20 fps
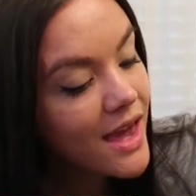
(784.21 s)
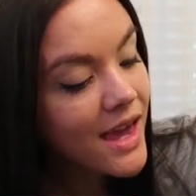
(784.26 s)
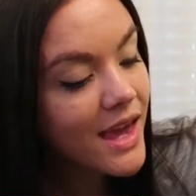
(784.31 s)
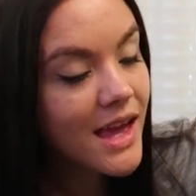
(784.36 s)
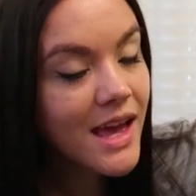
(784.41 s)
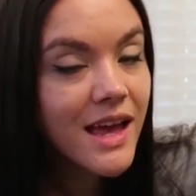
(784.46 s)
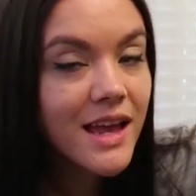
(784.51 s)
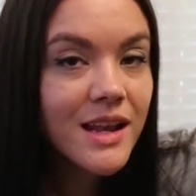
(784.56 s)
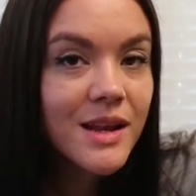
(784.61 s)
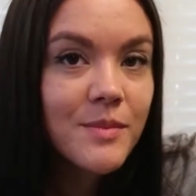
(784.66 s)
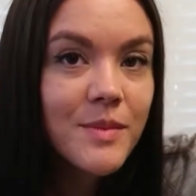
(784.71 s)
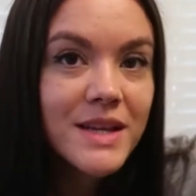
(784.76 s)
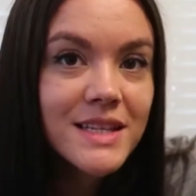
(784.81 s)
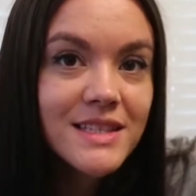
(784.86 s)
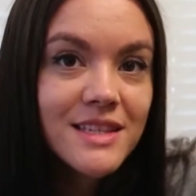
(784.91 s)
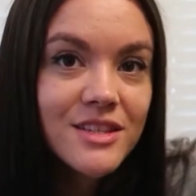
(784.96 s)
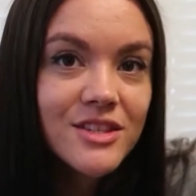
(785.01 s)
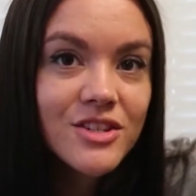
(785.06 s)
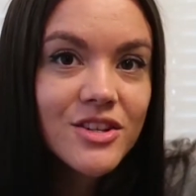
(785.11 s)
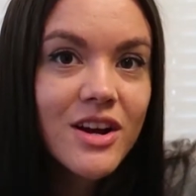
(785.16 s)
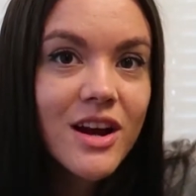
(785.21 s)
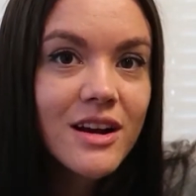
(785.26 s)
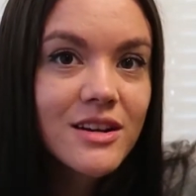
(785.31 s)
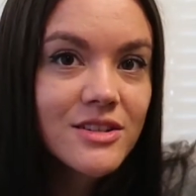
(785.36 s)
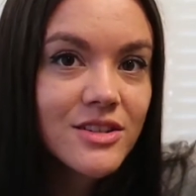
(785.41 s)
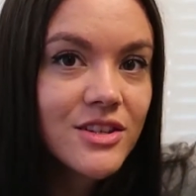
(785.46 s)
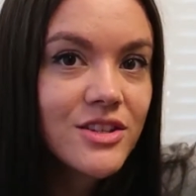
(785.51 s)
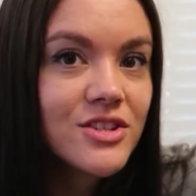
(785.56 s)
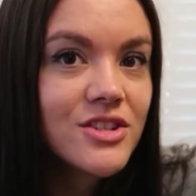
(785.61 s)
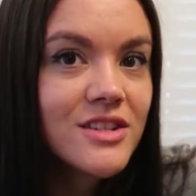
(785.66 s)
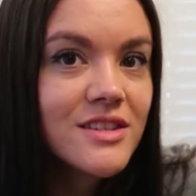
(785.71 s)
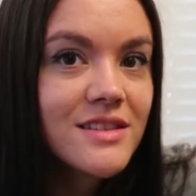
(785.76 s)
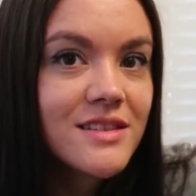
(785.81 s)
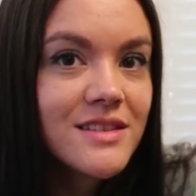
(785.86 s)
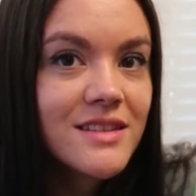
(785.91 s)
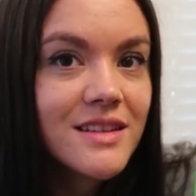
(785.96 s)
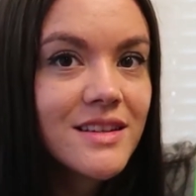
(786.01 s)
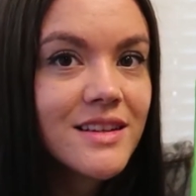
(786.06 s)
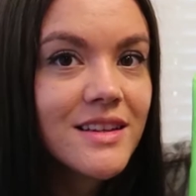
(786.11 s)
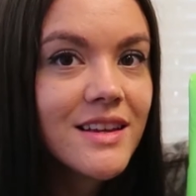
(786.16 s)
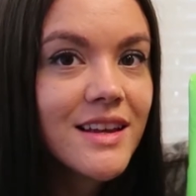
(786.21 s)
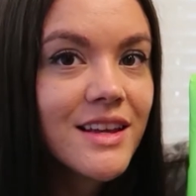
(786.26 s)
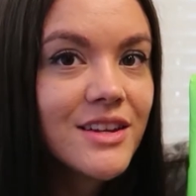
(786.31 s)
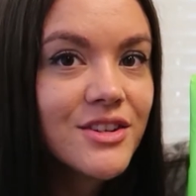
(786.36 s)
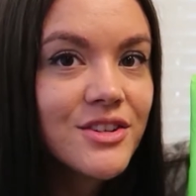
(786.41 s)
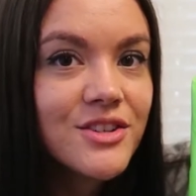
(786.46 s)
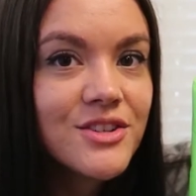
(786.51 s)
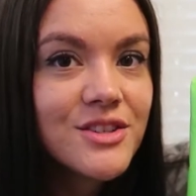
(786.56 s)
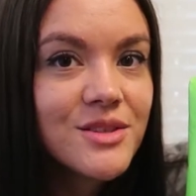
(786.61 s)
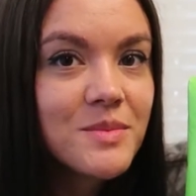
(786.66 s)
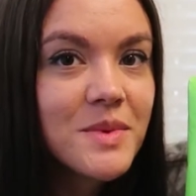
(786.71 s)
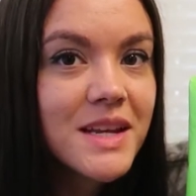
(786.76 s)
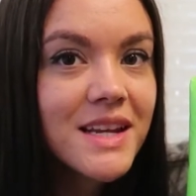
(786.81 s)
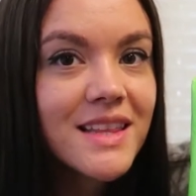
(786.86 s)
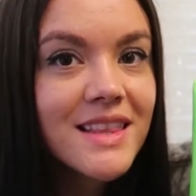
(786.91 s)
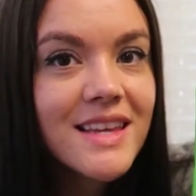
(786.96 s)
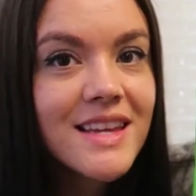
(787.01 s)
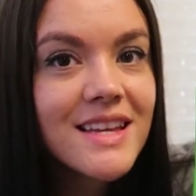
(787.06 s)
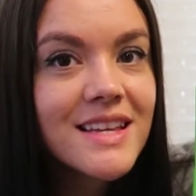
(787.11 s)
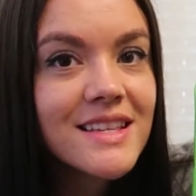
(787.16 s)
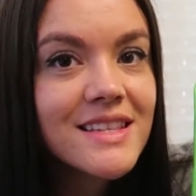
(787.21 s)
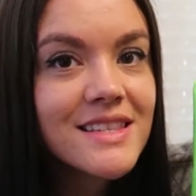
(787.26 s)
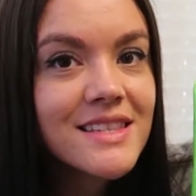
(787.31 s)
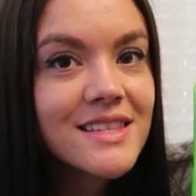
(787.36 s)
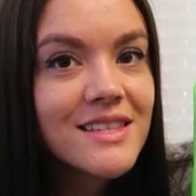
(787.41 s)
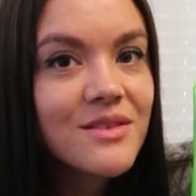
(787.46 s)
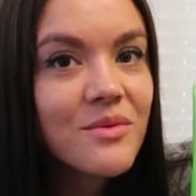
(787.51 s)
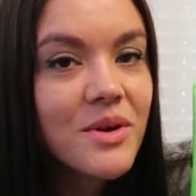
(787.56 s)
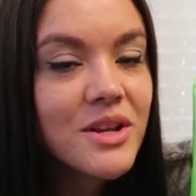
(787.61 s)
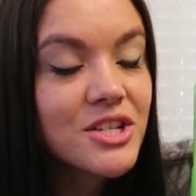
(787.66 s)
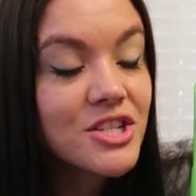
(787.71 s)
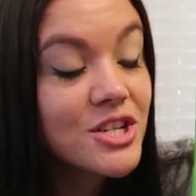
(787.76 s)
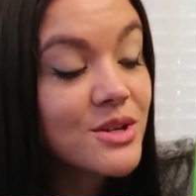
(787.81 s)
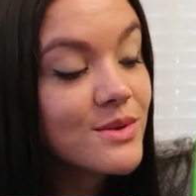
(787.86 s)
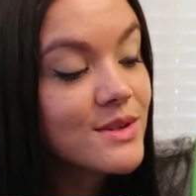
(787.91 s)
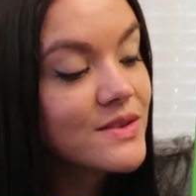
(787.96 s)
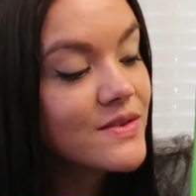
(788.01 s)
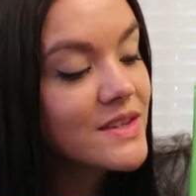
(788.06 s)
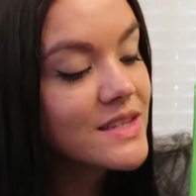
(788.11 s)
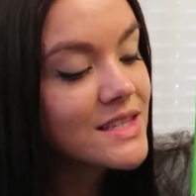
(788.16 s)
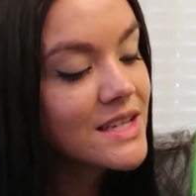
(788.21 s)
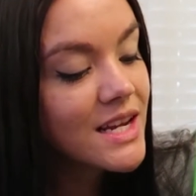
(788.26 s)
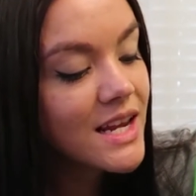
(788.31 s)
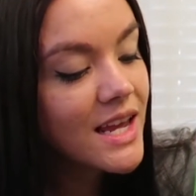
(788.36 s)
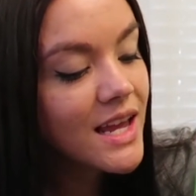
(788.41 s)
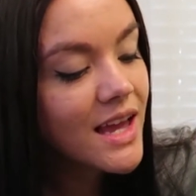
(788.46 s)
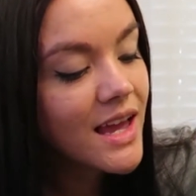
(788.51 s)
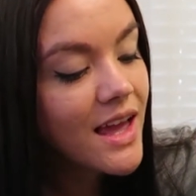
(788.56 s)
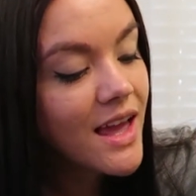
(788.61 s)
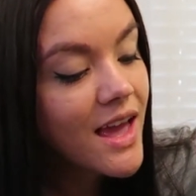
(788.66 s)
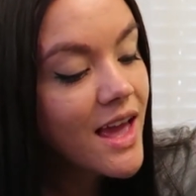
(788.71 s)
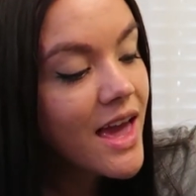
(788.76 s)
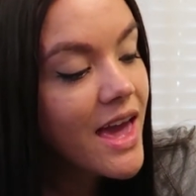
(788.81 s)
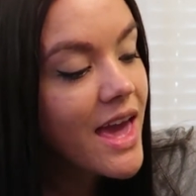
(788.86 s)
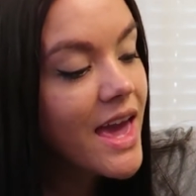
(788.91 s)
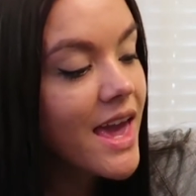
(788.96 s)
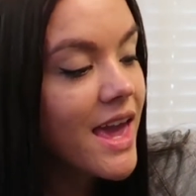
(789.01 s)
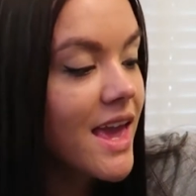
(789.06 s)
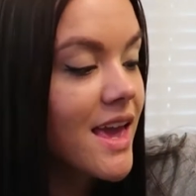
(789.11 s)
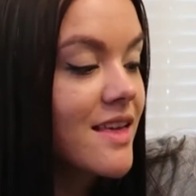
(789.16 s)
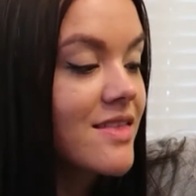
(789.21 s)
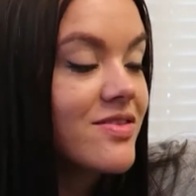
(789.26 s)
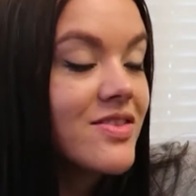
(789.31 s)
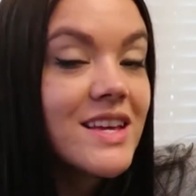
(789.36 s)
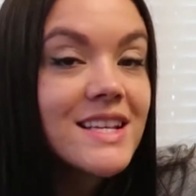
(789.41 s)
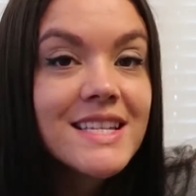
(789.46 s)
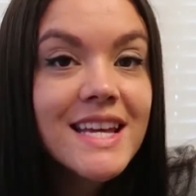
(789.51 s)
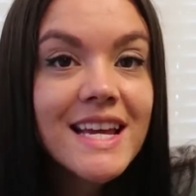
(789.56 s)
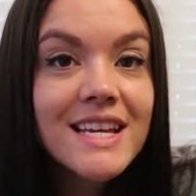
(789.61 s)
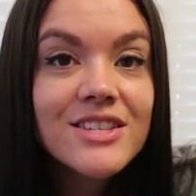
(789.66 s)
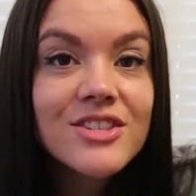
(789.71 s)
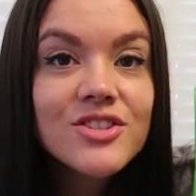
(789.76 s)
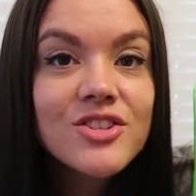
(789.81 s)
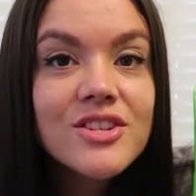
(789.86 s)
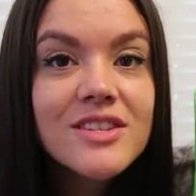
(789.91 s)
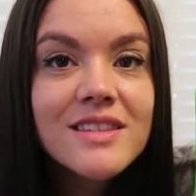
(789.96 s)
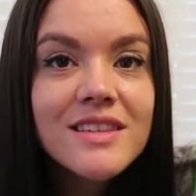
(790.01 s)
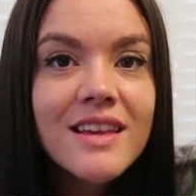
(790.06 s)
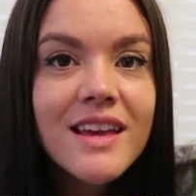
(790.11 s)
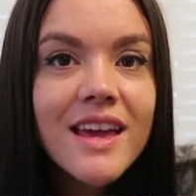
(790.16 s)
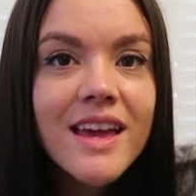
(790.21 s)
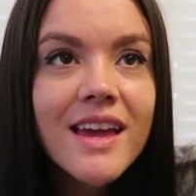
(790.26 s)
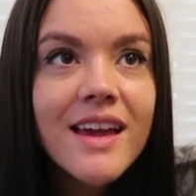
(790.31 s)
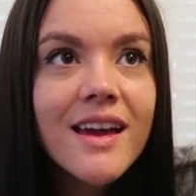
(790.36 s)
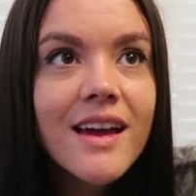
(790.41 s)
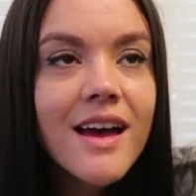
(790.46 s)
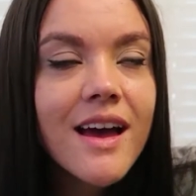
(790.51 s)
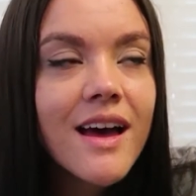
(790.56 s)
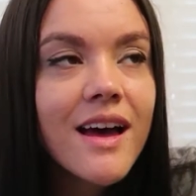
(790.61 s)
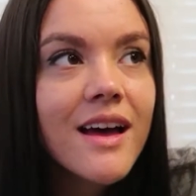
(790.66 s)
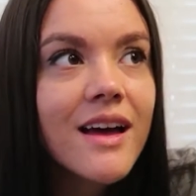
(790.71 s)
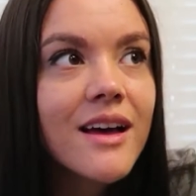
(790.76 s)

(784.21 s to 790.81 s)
And my sister actually just introduced me to these when she was visiting, and they taste just like